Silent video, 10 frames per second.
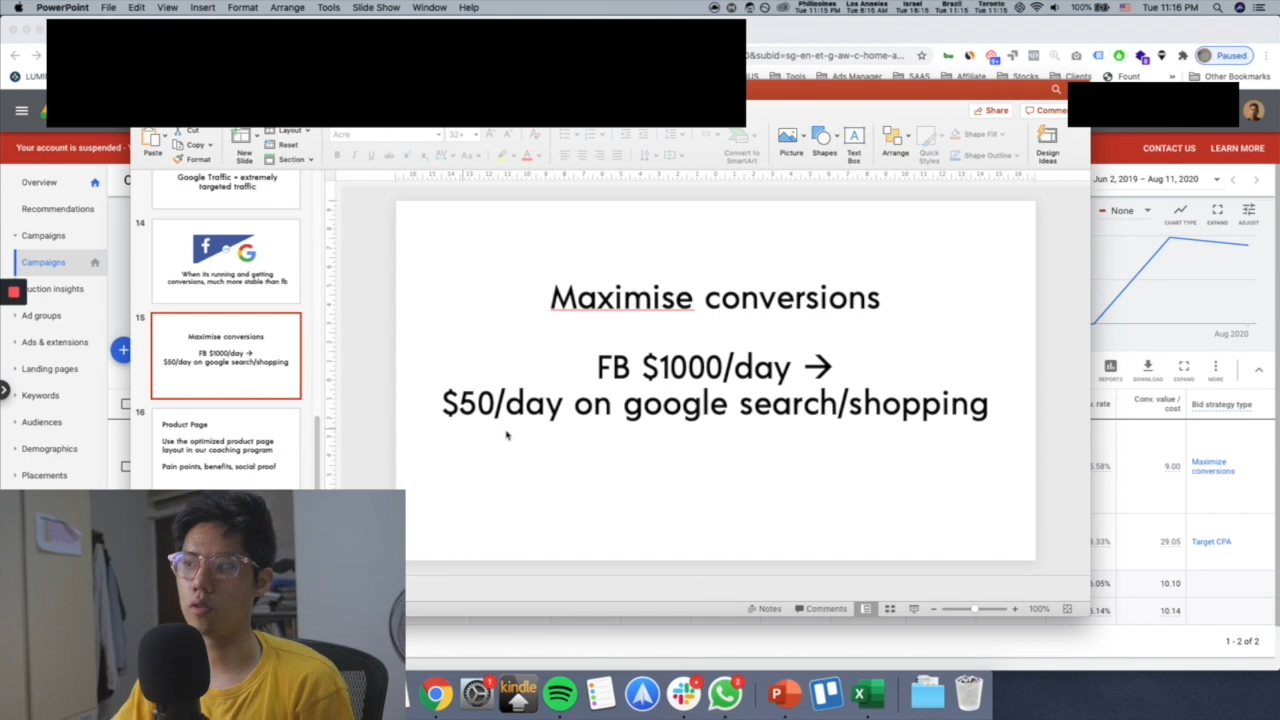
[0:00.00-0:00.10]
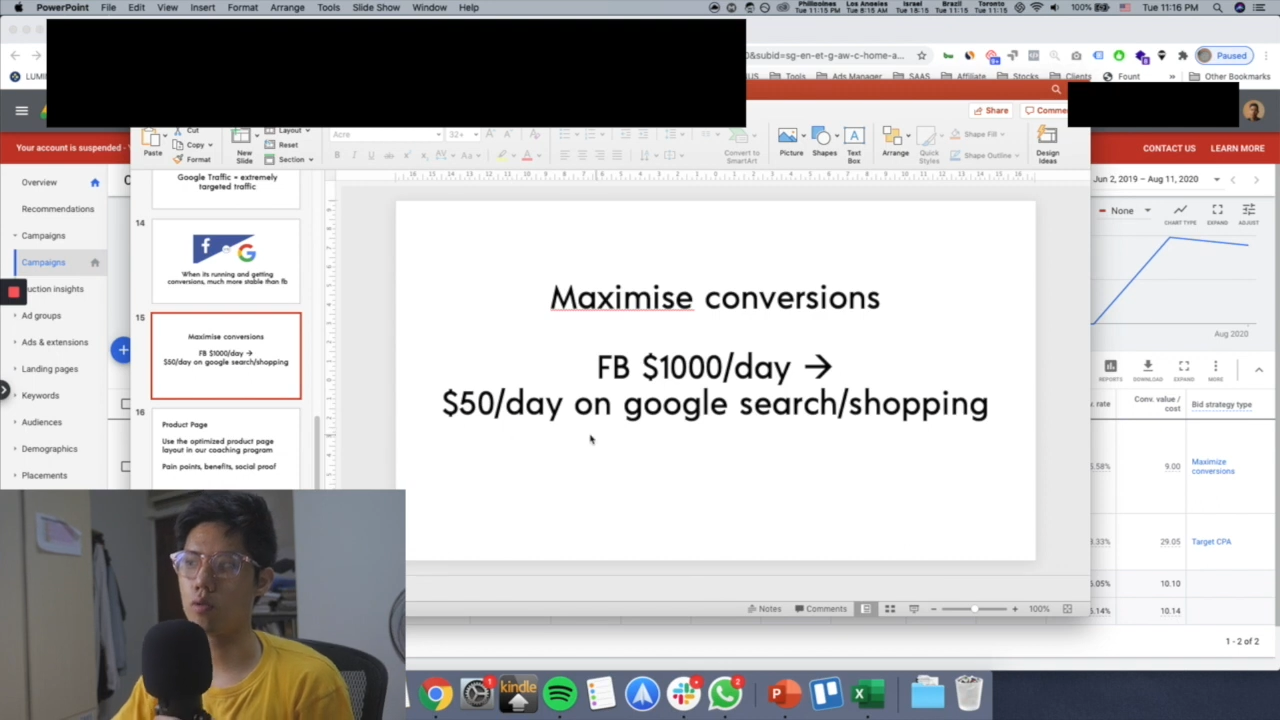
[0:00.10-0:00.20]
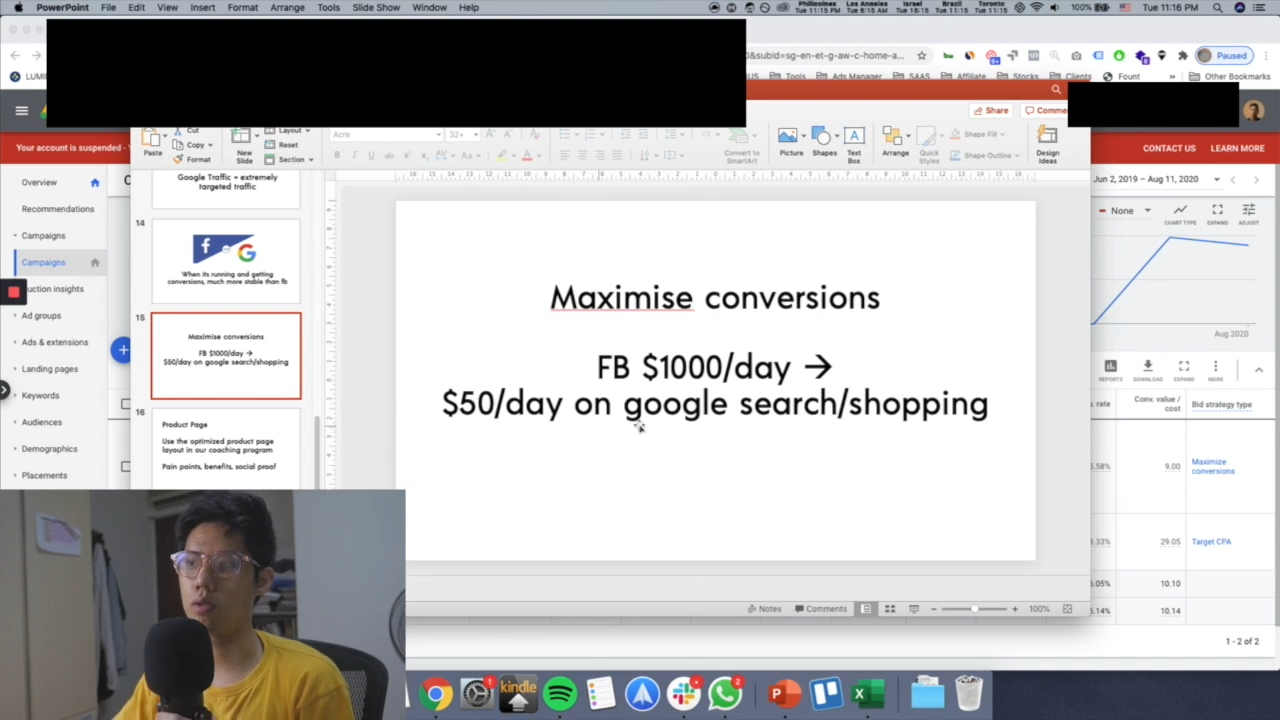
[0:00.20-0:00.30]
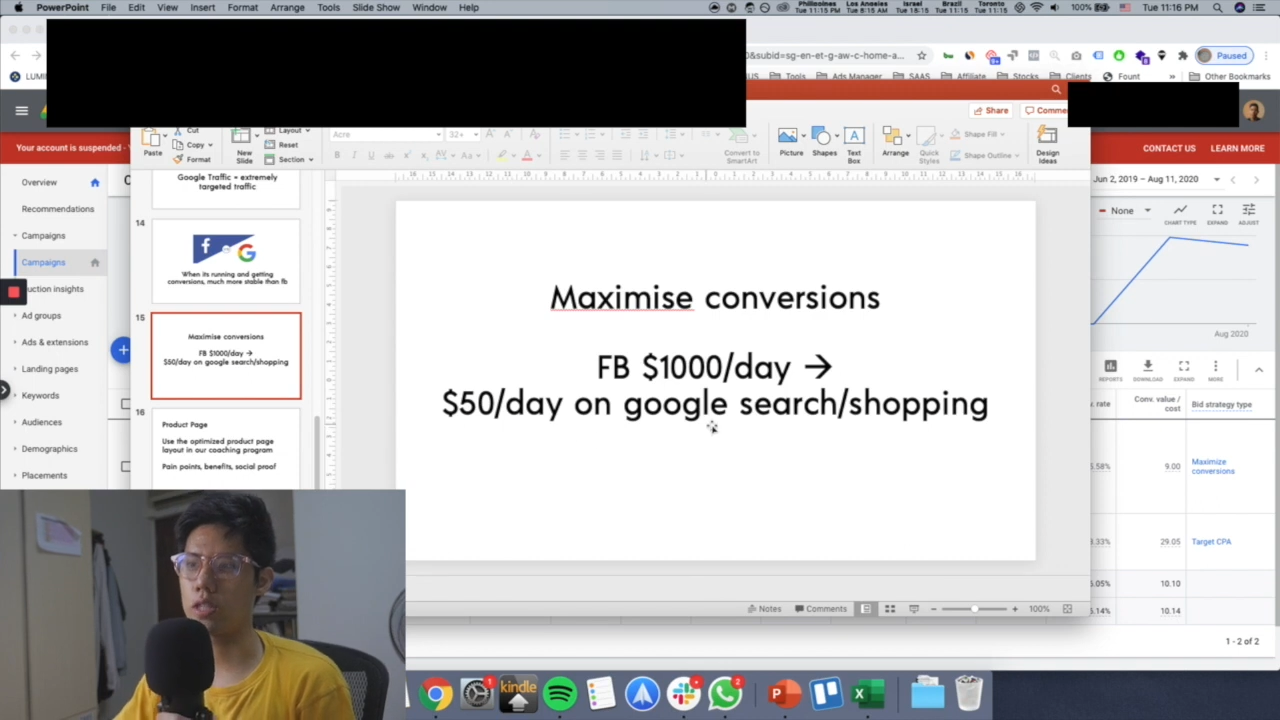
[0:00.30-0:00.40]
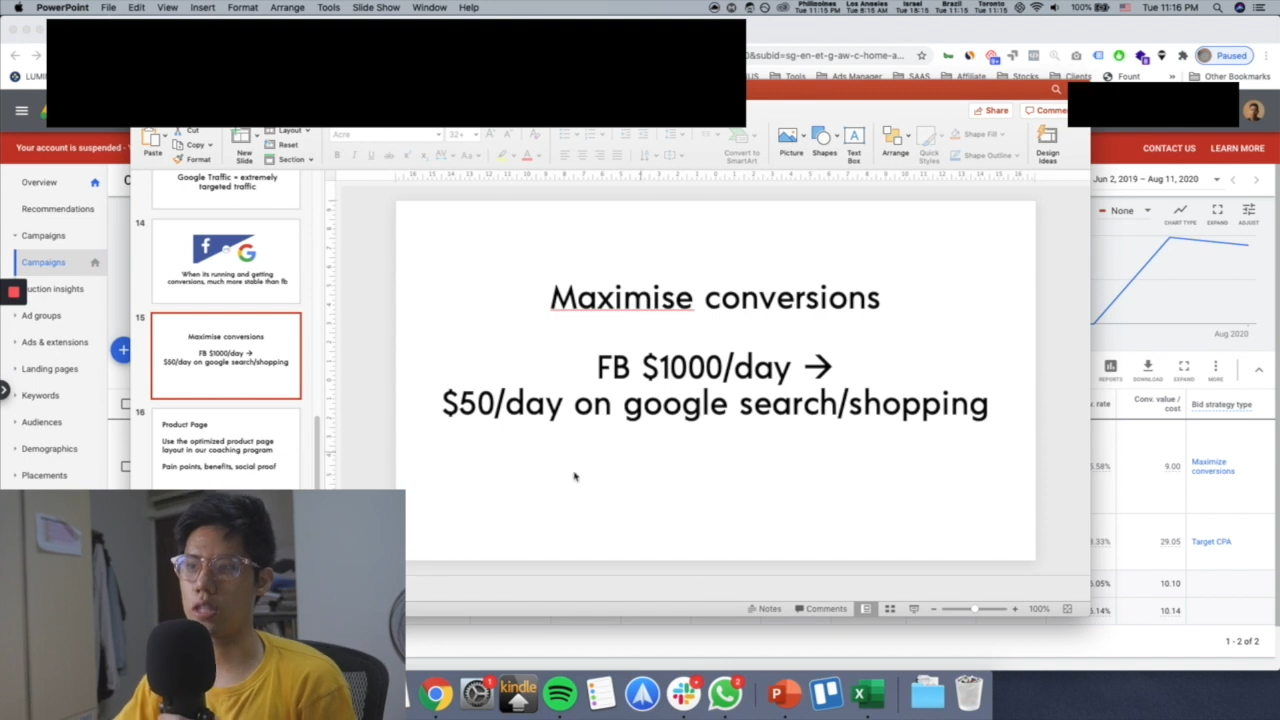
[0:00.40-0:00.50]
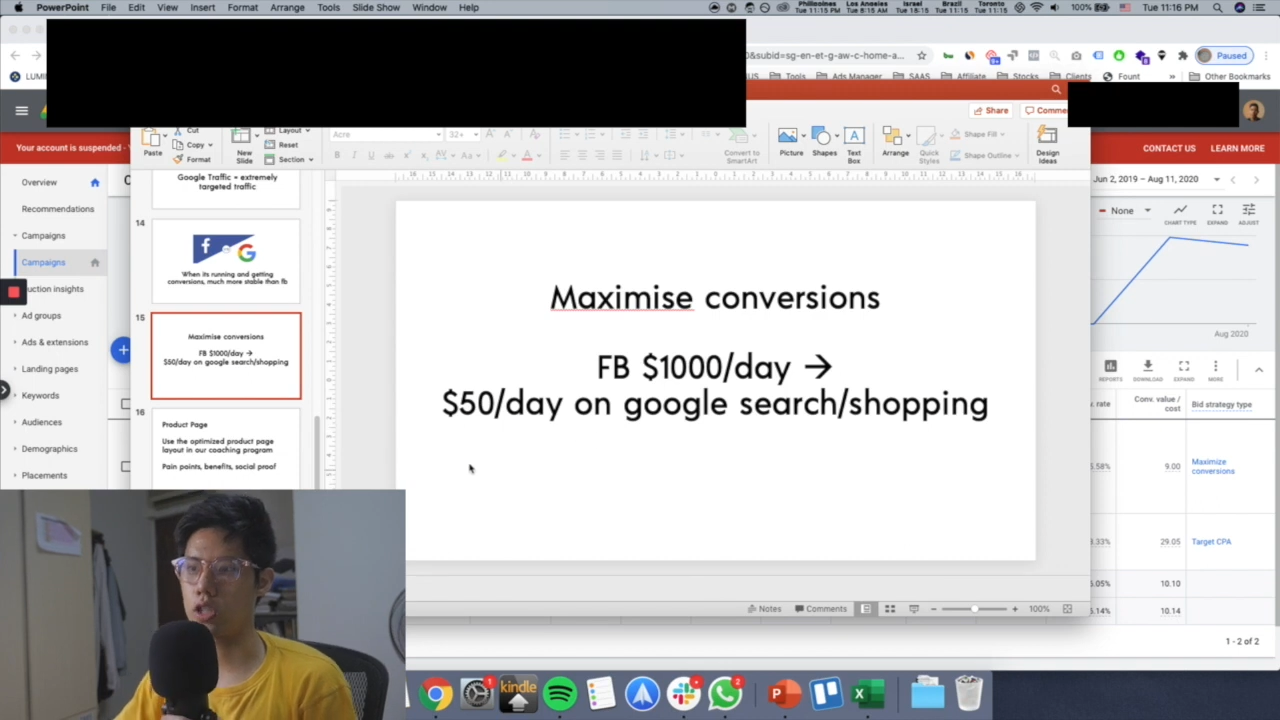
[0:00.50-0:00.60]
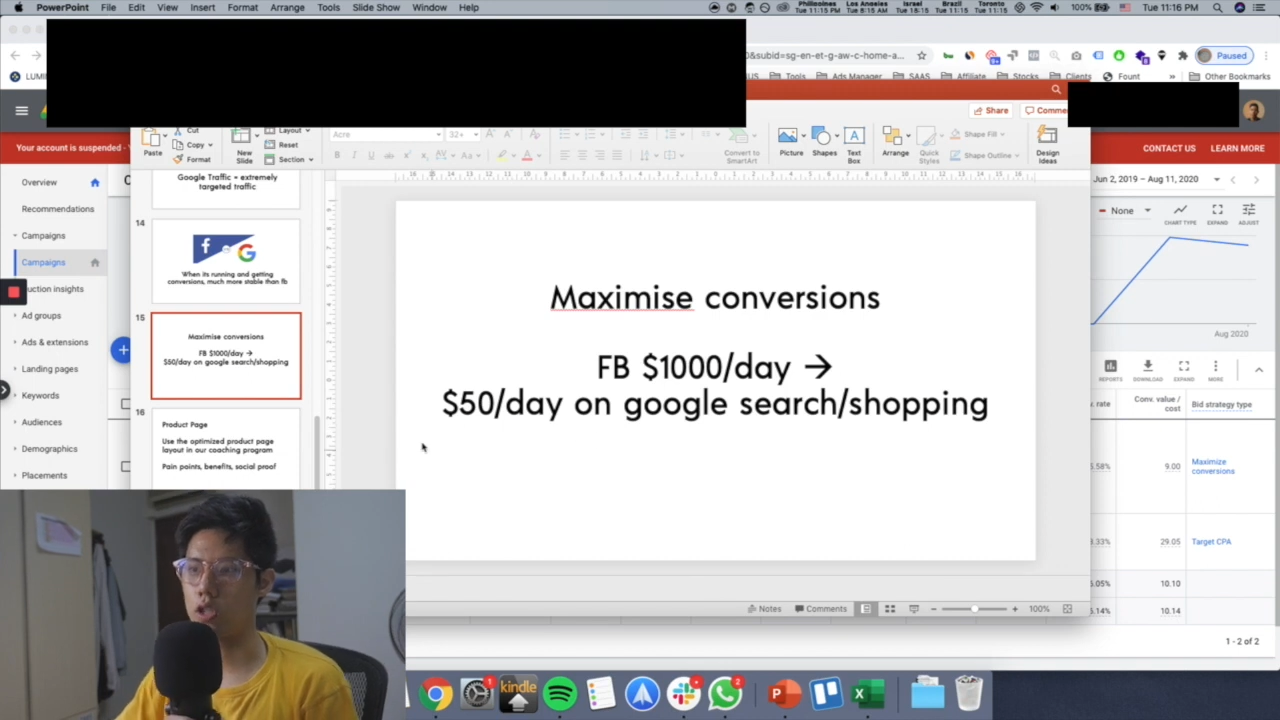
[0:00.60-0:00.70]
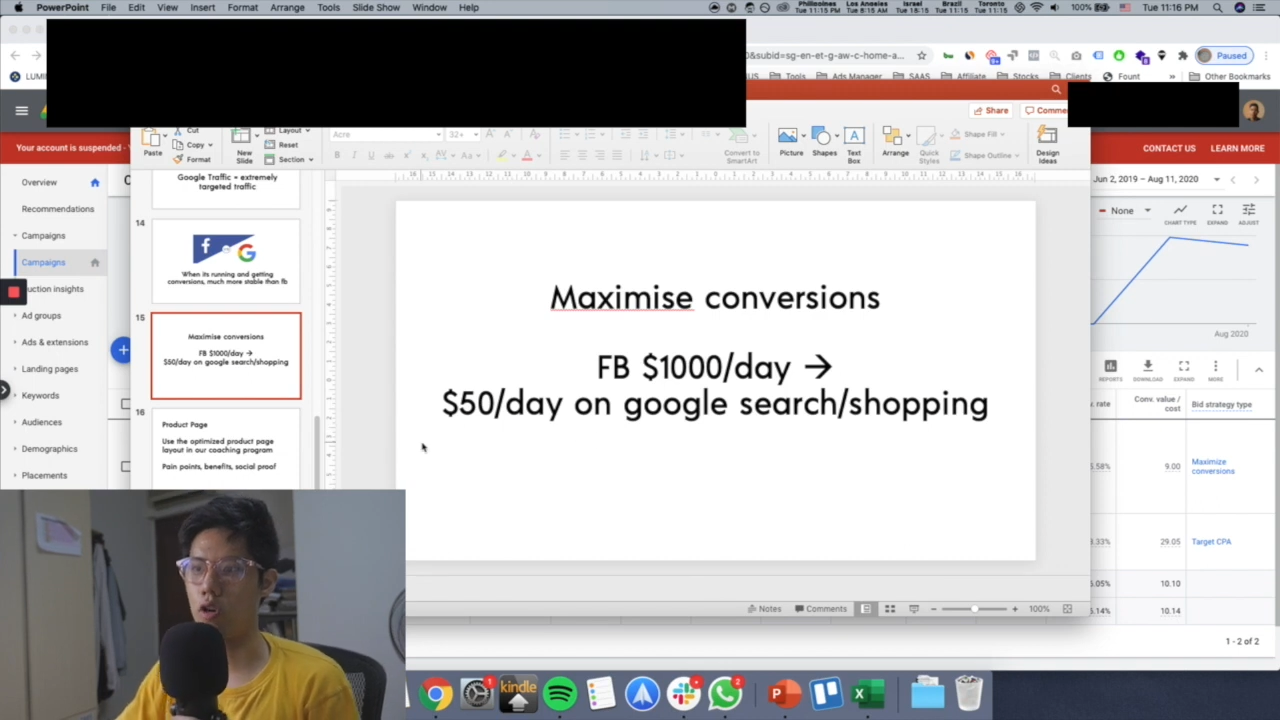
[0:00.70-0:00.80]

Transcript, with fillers: on Google search